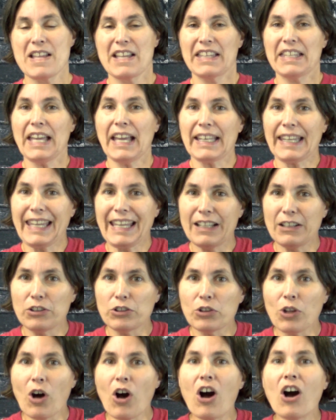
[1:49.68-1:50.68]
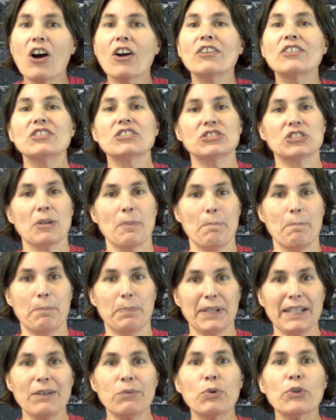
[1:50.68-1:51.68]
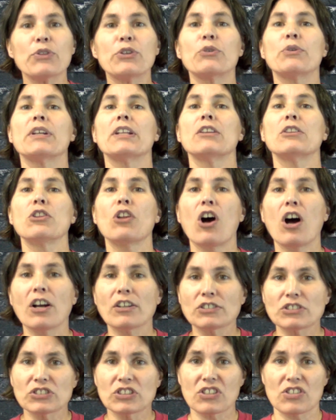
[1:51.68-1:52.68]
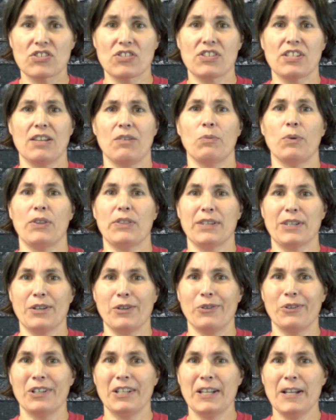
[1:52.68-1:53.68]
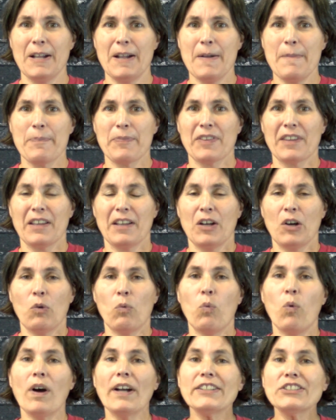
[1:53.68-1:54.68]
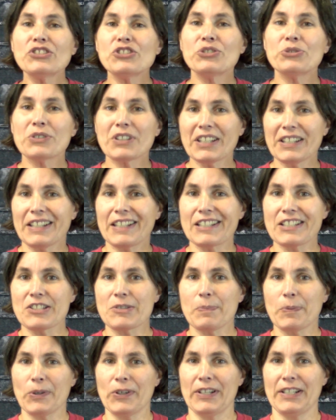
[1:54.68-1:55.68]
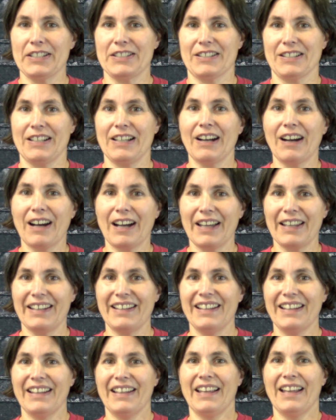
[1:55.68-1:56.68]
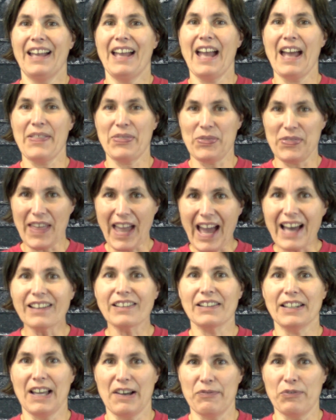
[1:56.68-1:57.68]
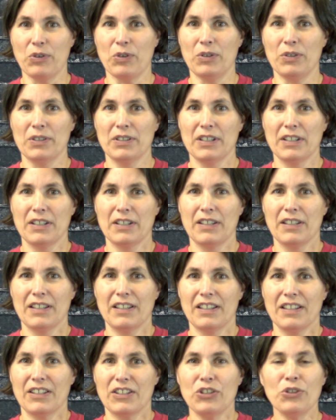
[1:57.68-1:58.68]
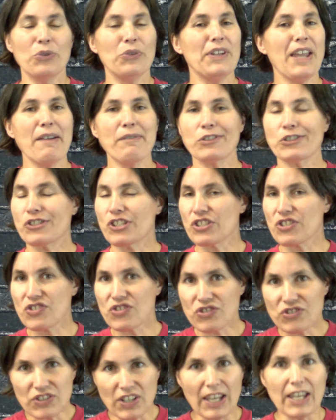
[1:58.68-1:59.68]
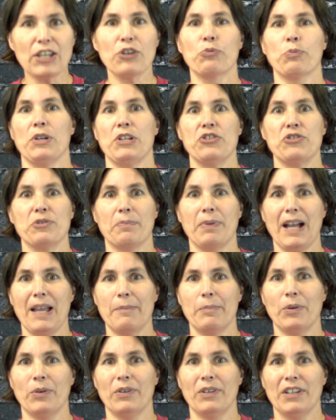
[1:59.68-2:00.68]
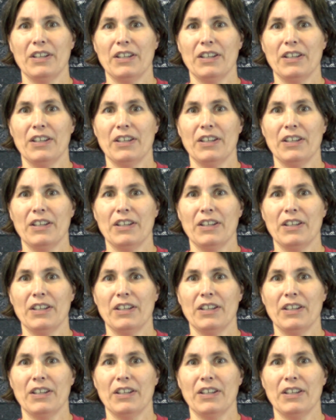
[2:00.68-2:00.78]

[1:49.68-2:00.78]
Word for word: Yet he longs to be with you, he longs to sit with you. Once you can experience God at that level, You'll never just sit and read your Bible.